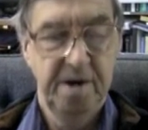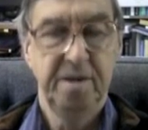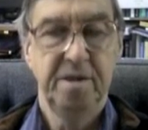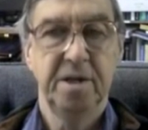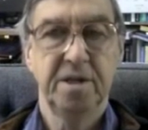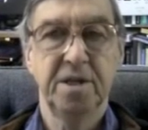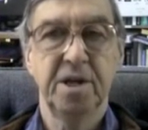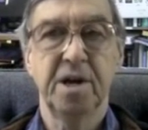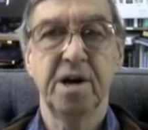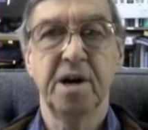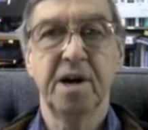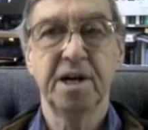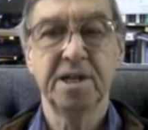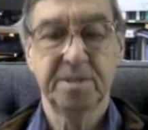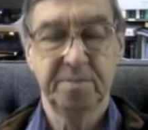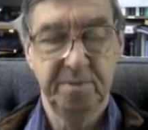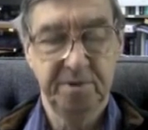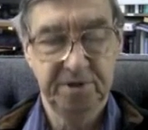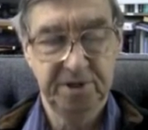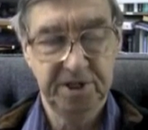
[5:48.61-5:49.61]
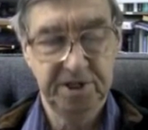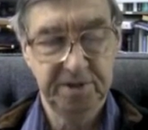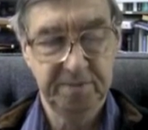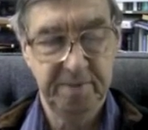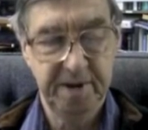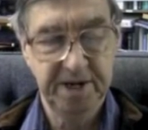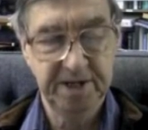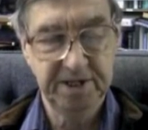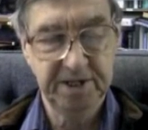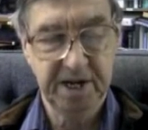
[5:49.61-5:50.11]
That the cosmos is
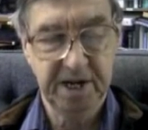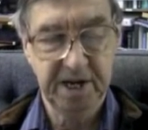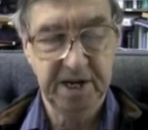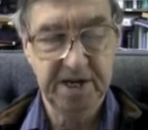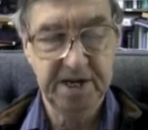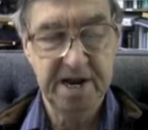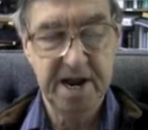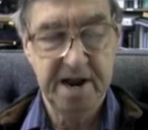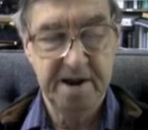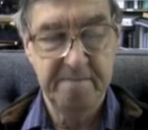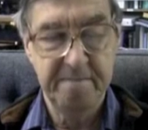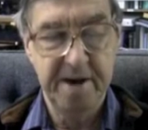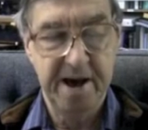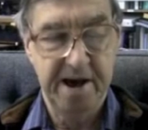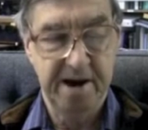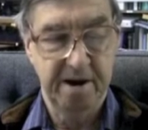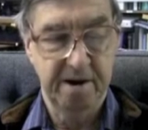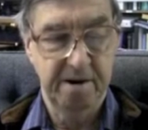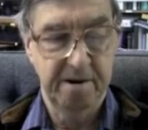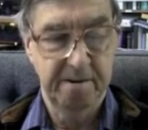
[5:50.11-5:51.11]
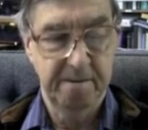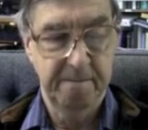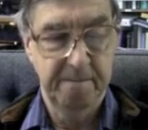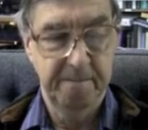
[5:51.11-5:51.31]
basically dead matter,